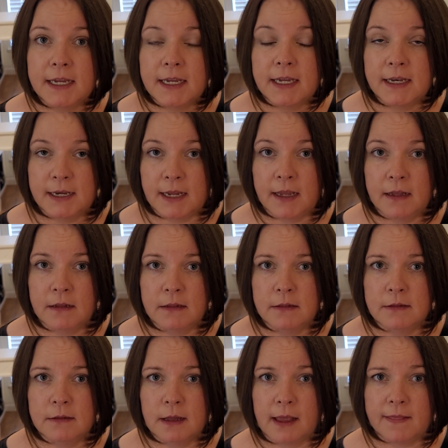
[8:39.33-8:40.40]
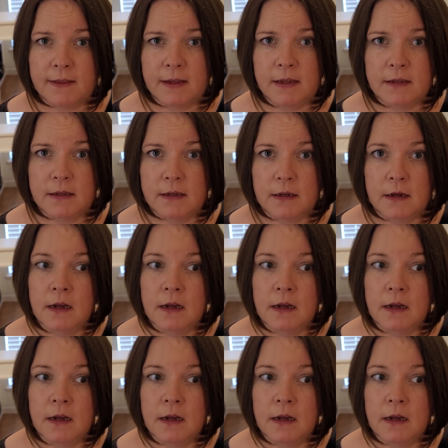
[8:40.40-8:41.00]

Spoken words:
inhale, I think.